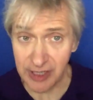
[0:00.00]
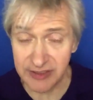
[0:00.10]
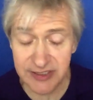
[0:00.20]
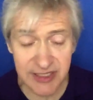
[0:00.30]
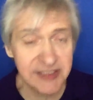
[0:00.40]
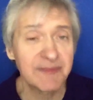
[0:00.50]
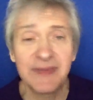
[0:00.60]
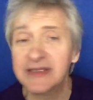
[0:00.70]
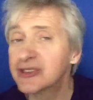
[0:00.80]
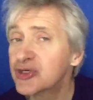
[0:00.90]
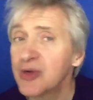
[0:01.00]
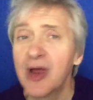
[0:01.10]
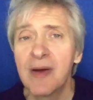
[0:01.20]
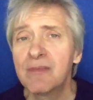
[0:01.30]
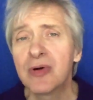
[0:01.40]
Now, this doesn't mean that you
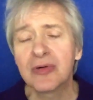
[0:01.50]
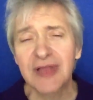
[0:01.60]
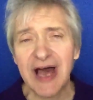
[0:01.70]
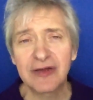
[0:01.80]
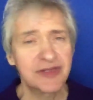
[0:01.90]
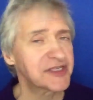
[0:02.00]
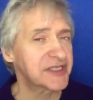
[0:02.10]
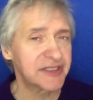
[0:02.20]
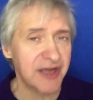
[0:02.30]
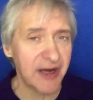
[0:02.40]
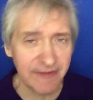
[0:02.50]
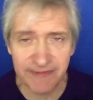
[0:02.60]
pull out the stuff,